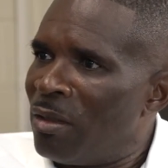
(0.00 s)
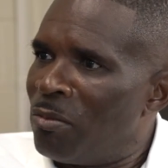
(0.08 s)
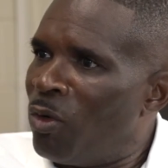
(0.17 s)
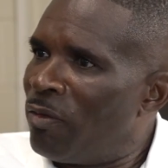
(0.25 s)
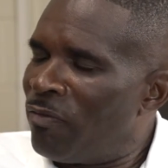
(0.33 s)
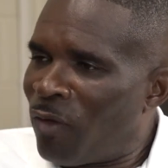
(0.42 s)

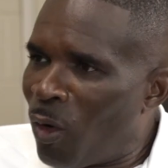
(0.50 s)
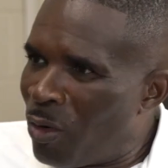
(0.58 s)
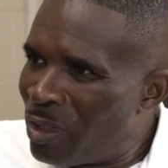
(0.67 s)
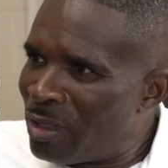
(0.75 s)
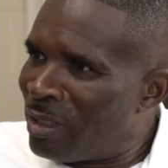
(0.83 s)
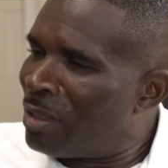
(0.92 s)
moving
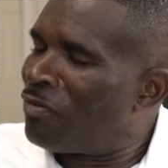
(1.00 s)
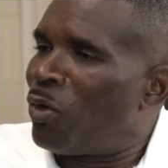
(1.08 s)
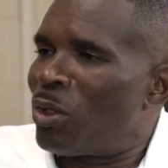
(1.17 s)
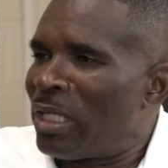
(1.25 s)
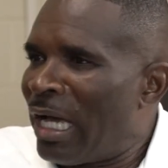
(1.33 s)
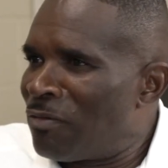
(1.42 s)
forward, and look
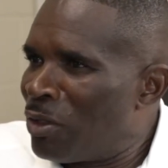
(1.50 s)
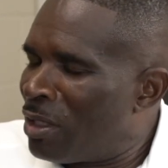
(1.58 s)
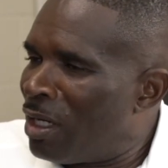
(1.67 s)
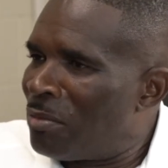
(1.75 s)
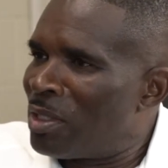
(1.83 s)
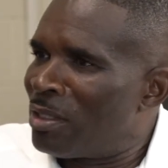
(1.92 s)
forward to having you
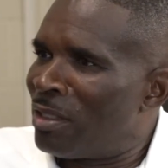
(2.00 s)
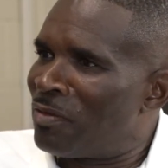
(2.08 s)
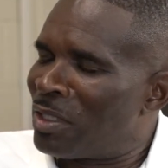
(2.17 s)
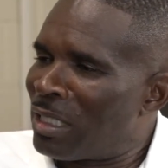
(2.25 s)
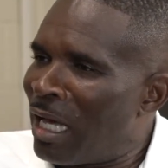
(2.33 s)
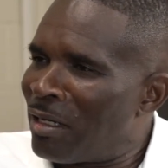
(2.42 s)
come and give a
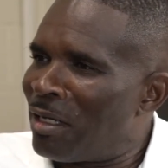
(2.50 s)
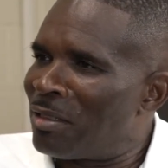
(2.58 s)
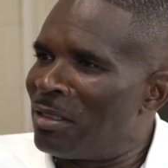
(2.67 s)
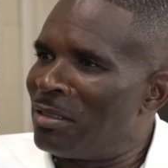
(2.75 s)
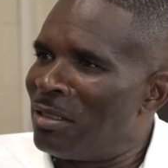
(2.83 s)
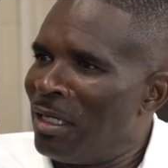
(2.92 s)
shout out
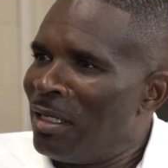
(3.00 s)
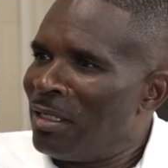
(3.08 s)
and